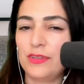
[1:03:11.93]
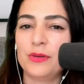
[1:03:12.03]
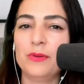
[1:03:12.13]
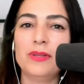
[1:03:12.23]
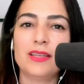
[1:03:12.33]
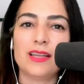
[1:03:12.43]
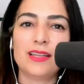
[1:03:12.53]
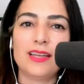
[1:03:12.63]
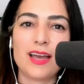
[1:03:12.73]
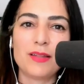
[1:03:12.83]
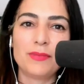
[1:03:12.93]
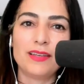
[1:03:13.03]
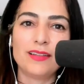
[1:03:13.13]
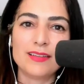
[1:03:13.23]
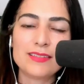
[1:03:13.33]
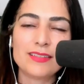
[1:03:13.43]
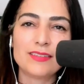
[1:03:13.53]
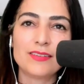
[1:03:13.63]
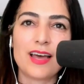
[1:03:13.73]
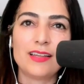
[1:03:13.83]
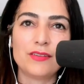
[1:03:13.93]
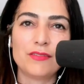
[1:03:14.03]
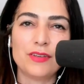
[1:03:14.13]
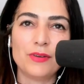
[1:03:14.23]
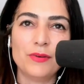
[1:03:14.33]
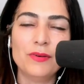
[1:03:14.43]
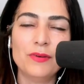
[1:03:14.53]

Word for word: you and then he had me listen to that interview